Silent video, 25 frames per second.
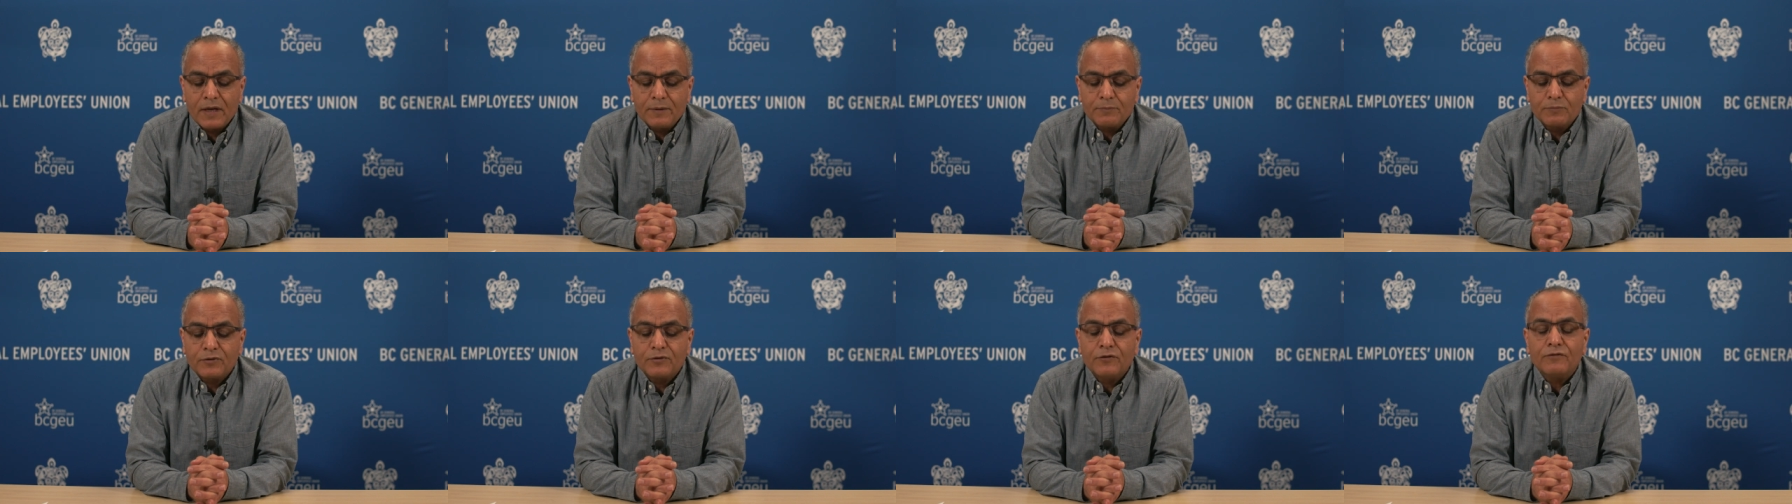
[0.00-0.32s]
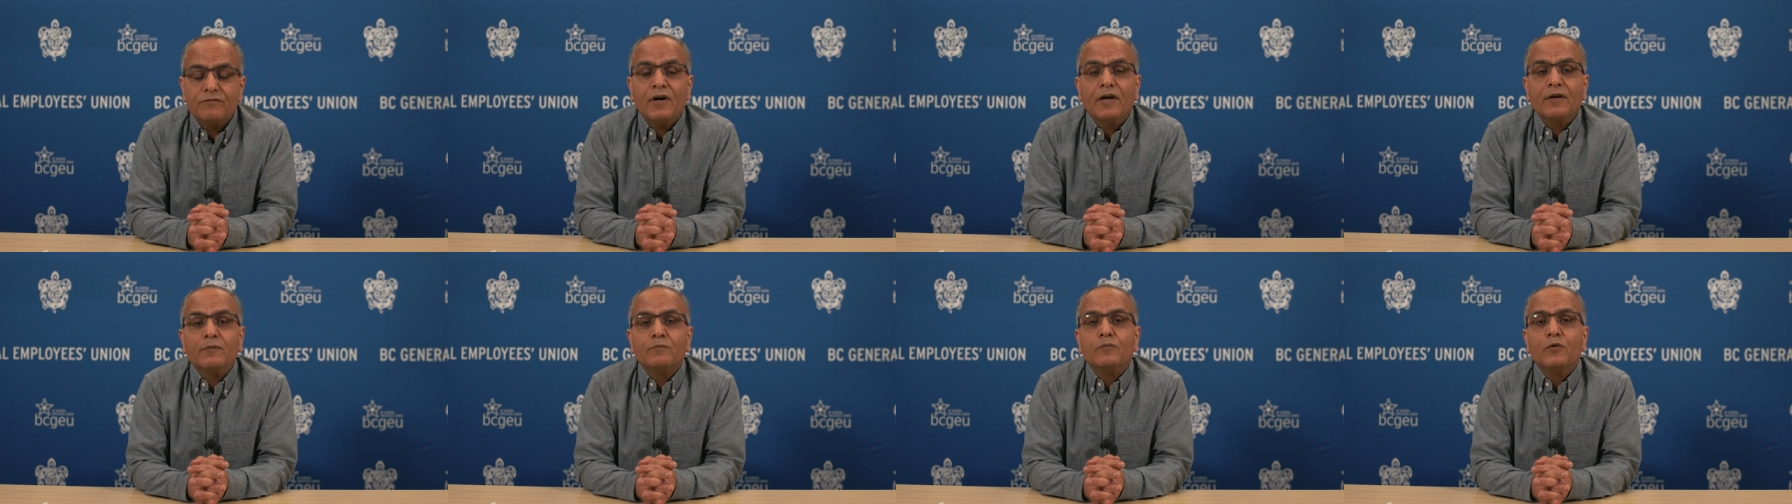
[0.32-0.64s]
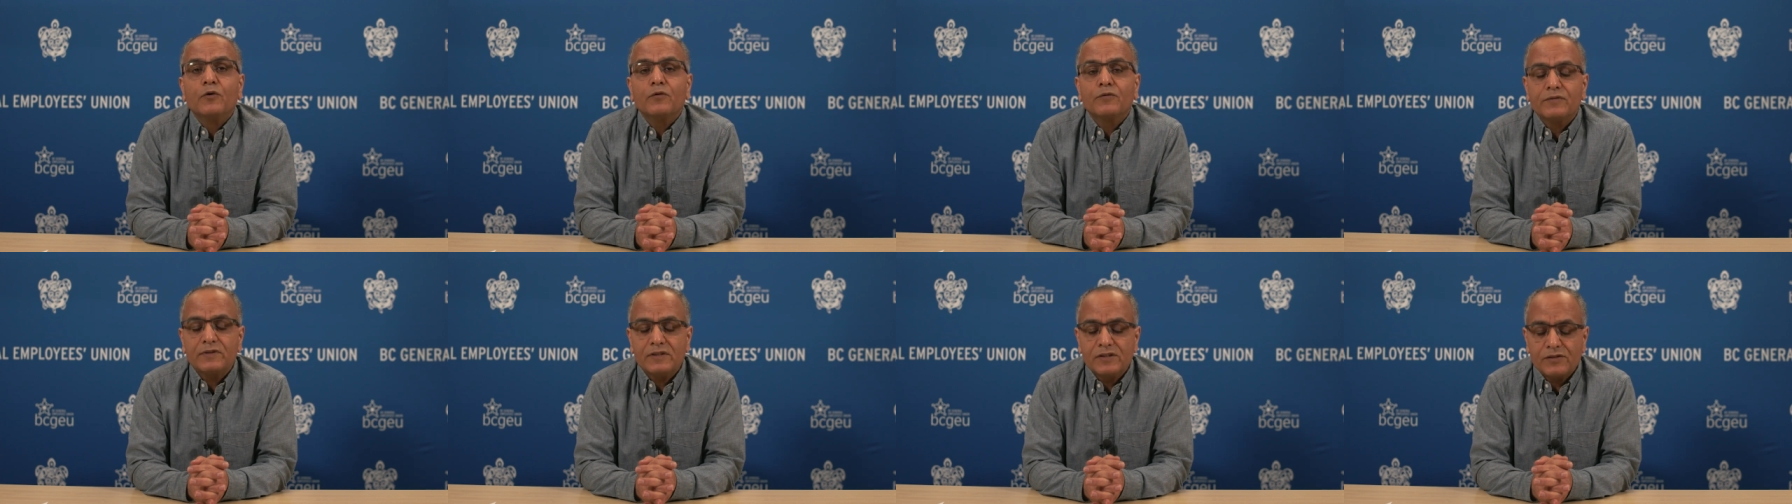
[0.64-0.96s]
and provide
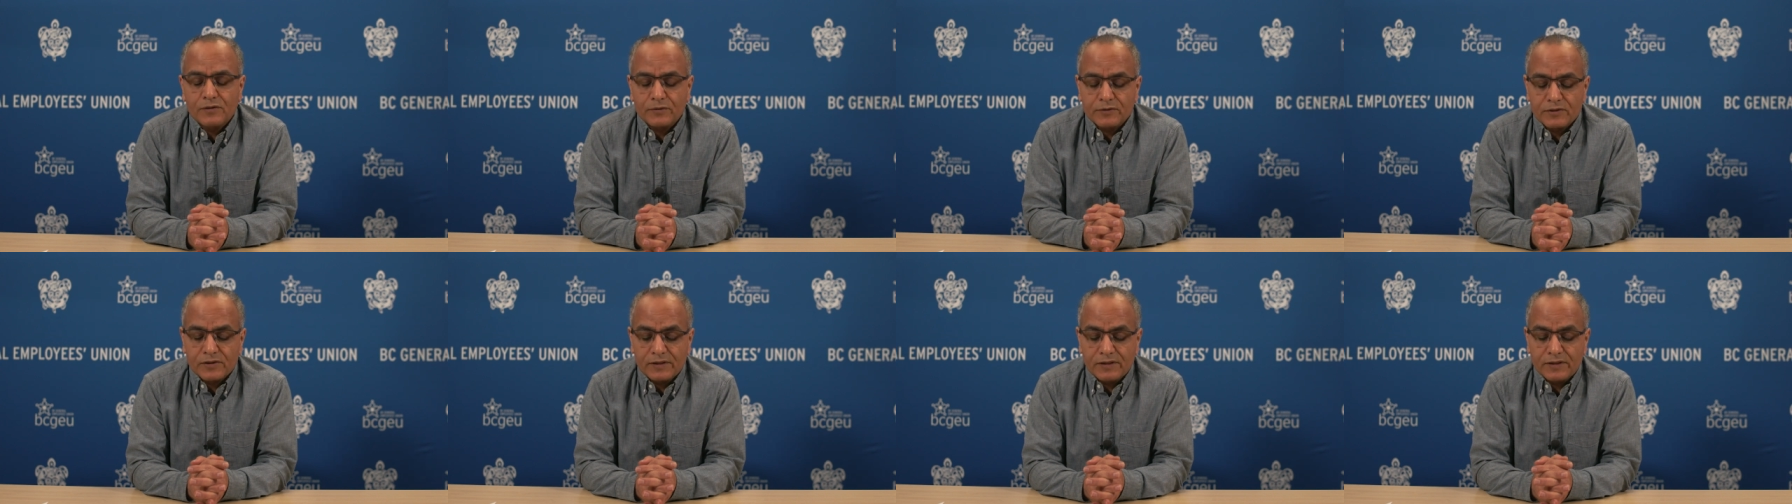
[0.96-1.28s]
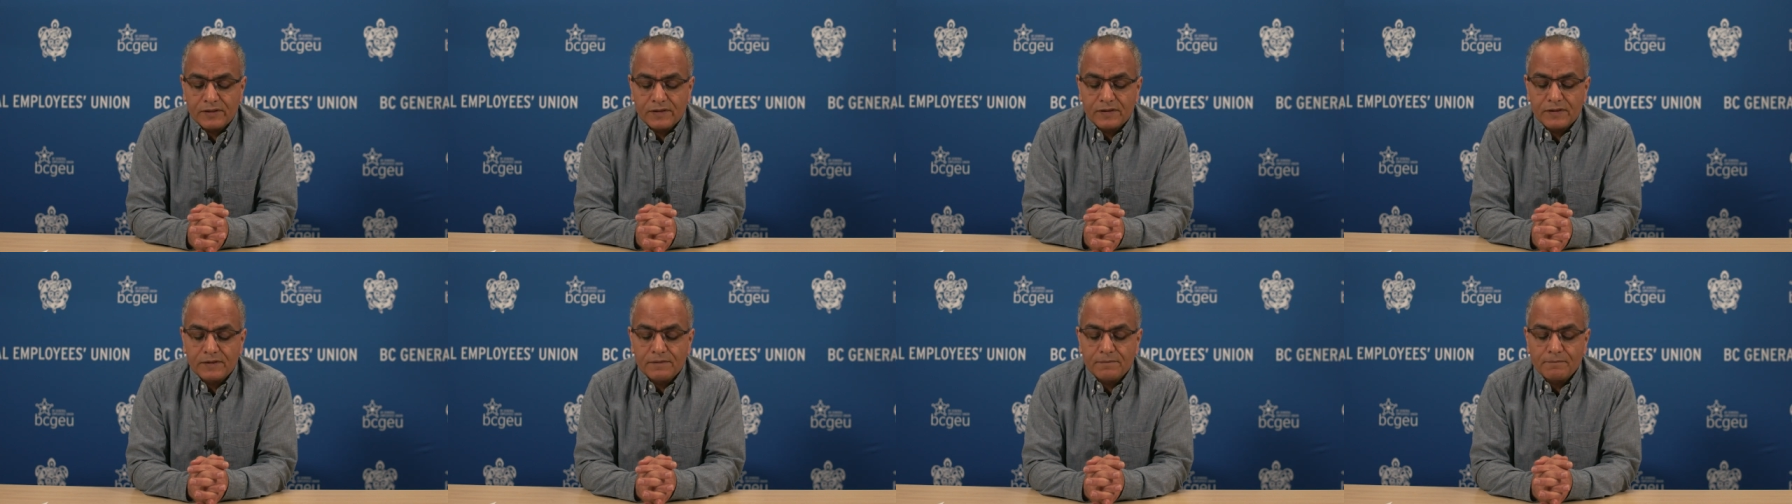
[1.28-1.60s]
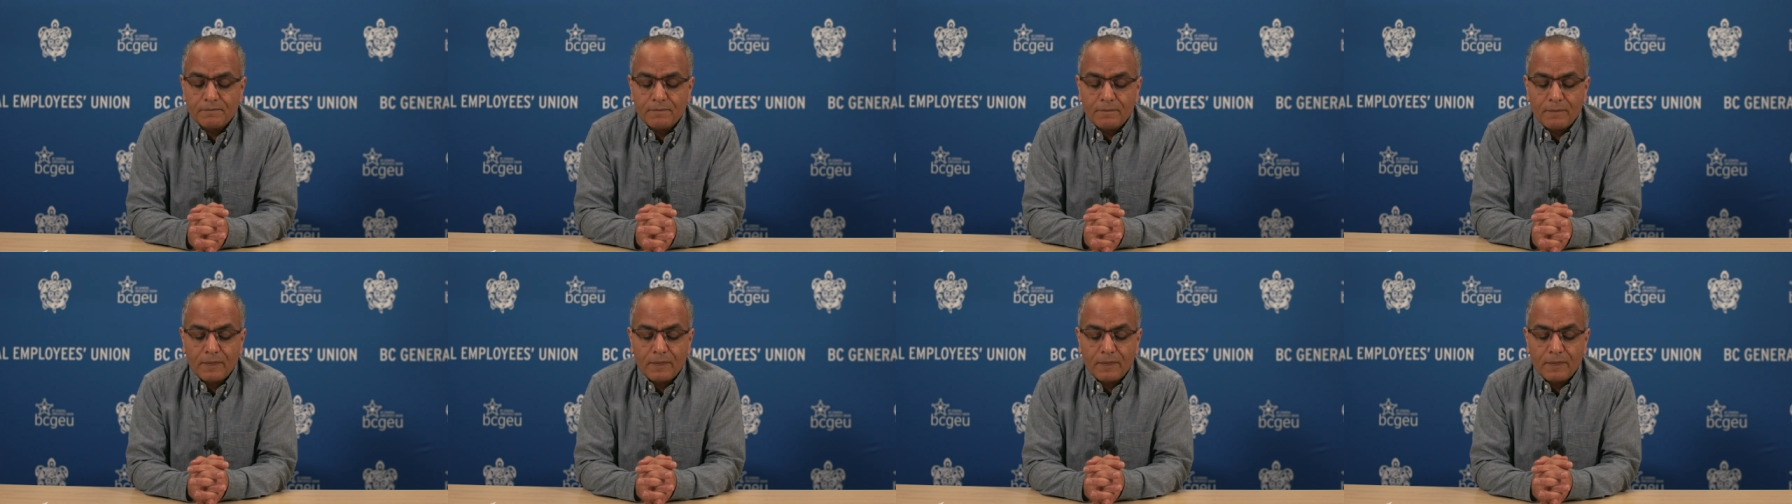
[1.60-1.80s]
more resources.